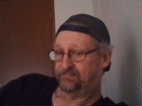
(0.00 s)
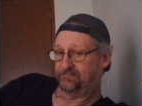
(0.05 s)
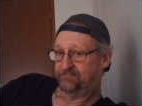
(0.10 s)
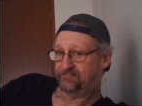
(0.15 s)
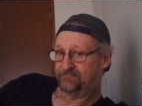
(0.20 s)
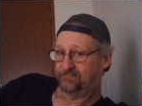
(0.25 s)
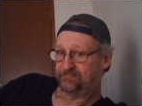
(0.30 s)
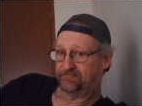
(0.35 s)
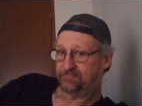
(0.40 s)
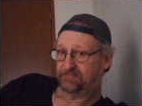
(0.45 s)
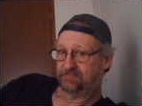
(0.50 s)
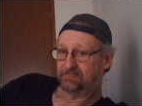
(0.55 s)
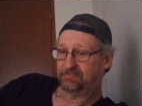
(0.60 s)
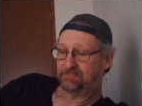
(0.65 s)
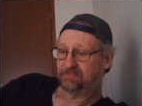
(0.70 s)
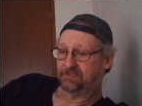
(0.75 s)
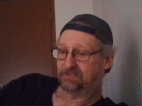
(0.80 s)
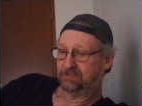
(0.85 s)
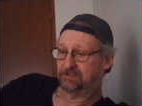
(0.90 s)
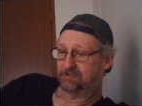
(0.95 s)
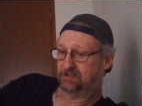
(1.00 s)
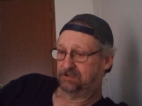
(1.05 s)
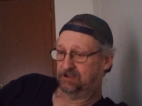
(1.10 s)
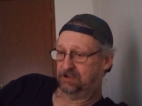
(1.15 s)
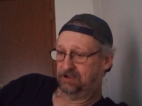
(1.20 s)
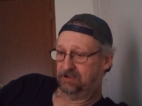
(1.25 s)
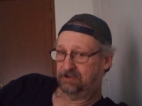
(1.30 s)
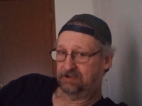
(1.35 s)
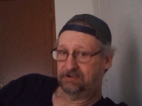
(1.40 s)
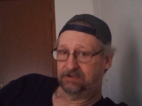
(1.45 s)
and I hope
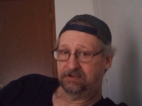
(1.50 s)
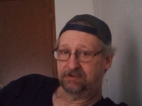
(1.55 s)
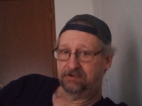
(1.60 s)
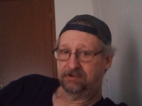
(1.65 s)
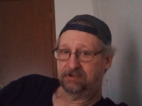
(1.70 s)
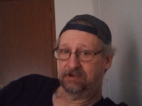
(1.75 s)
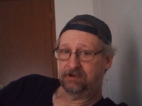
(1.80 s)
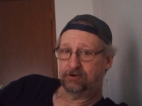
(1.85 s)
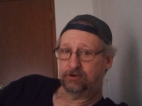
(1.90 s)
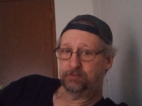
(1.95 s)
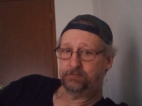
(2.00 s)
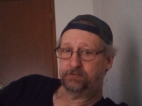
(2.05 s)
you have a good day.